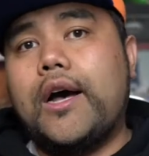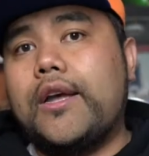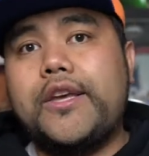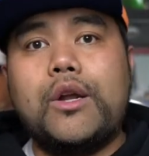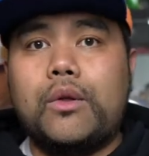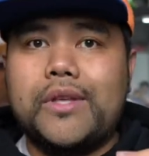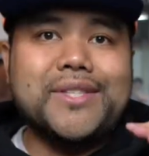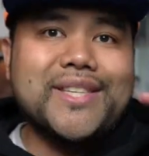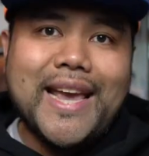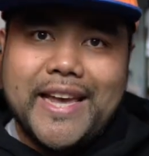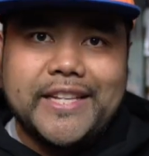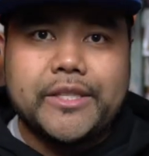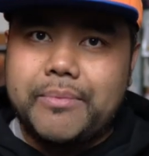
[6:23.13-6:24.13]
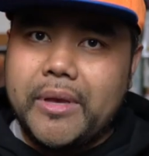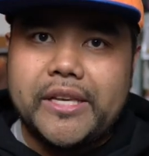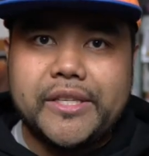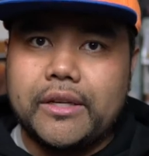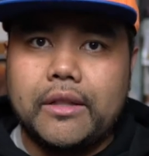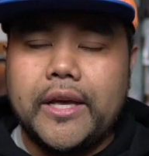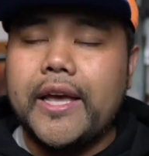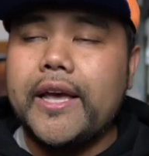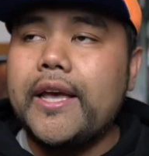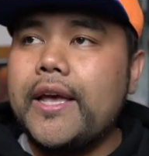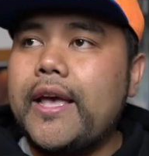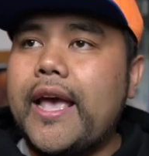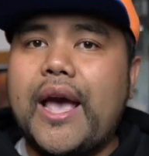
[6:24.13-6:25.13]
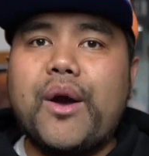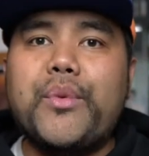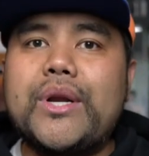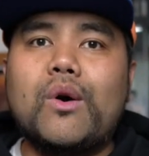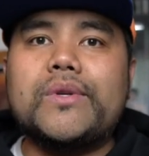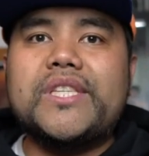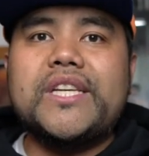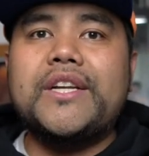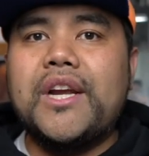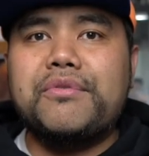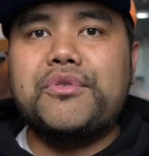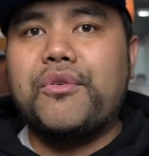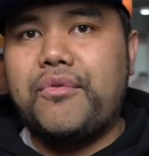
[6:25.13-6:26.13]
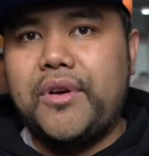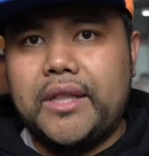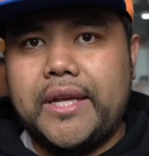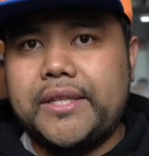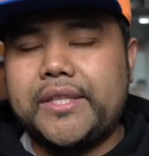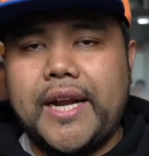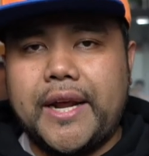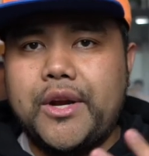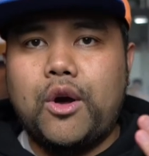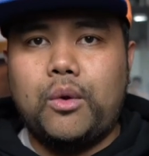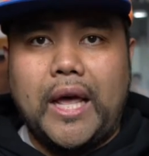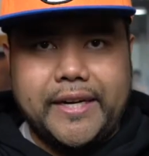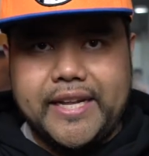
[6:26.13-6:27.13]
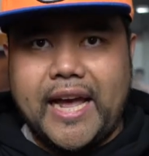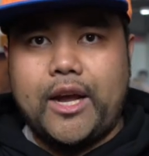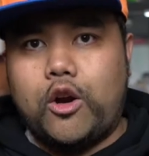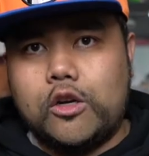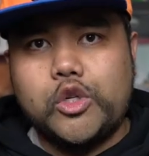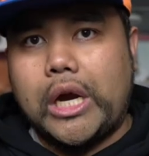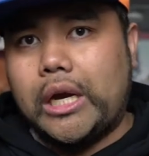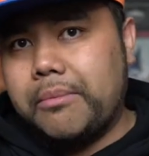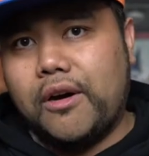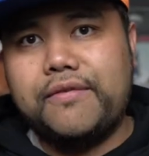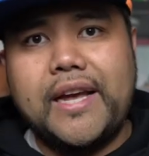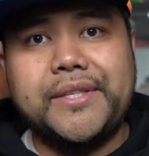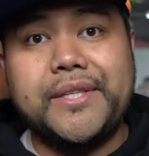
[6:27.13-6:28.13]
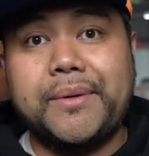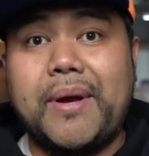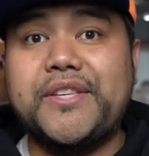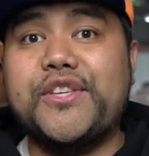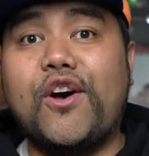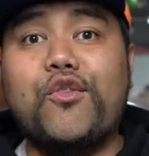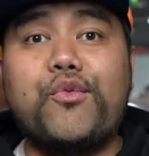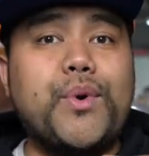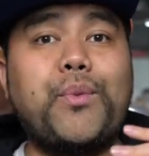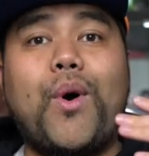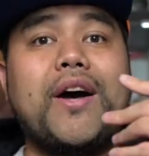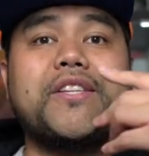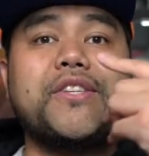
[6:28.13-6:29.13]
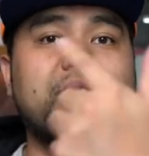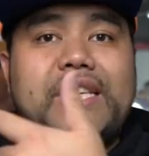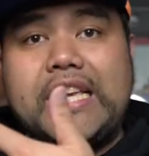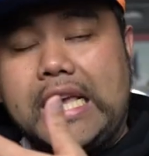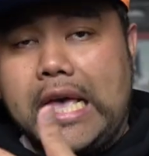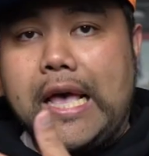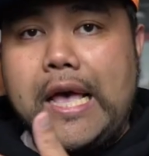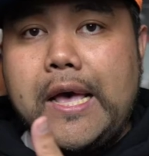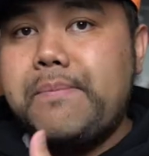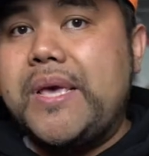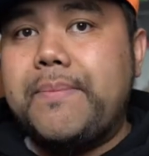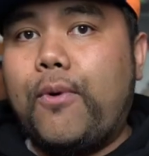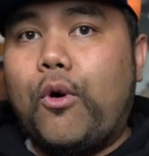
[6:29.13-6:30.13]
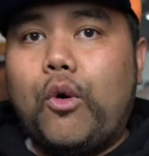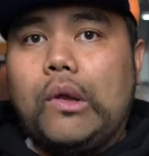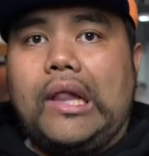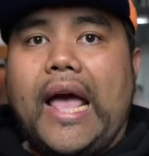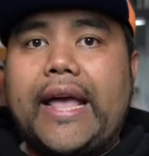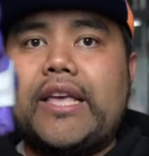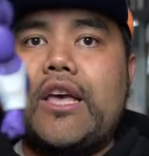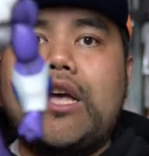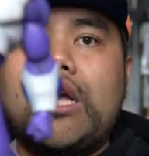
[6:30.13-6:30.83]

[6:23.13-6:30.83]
you know, the Saiyans basically, and we don't see enough of the villains. And I know like diehard Dragon Ball fans like myself, we want to see people like